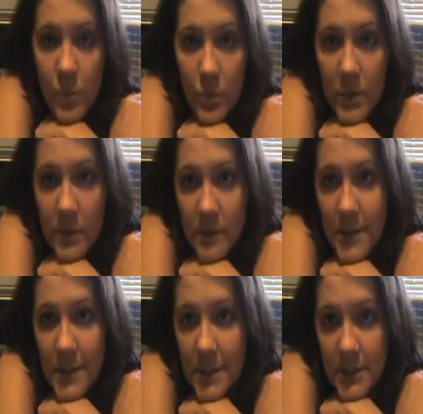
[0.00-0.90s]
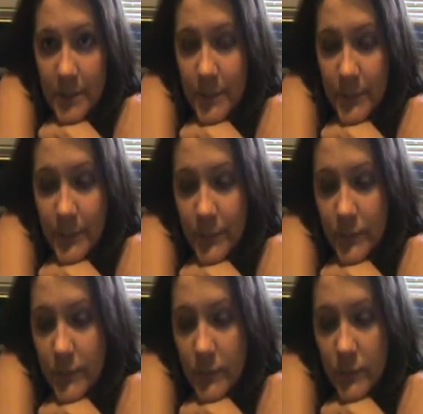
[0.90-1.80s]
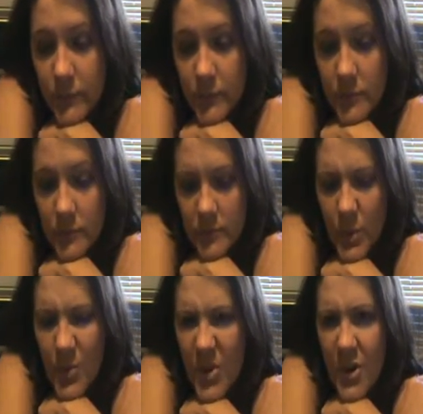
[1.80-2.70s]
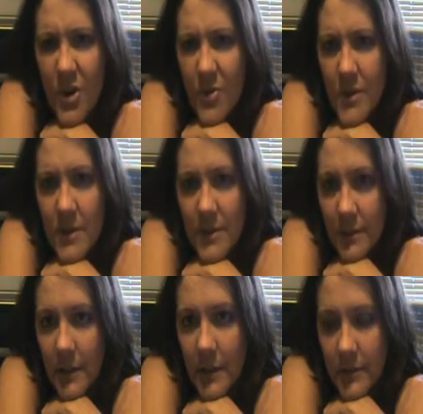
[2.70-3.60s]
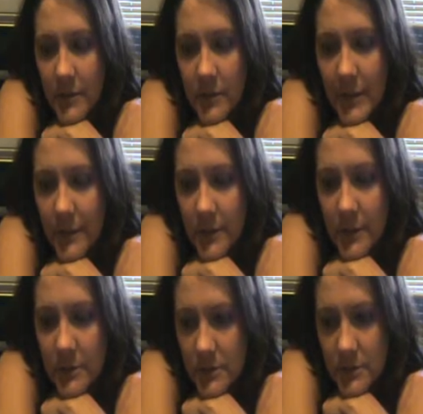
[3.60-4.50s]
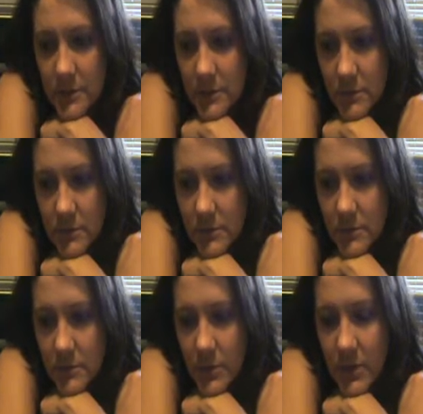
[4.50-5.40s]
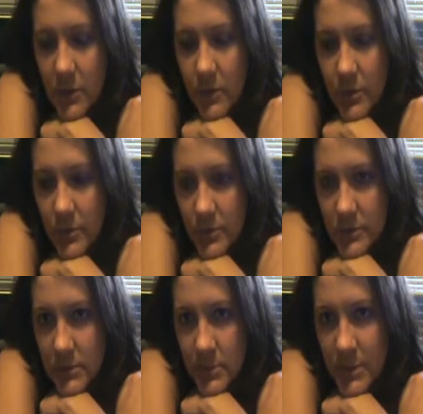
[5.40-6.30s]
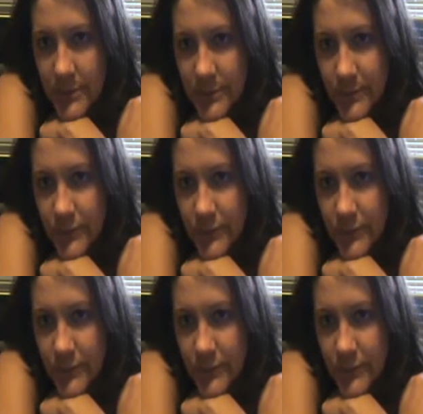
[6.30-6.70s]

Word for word: one of the most heart-wrenching things I've ever been through. I mean,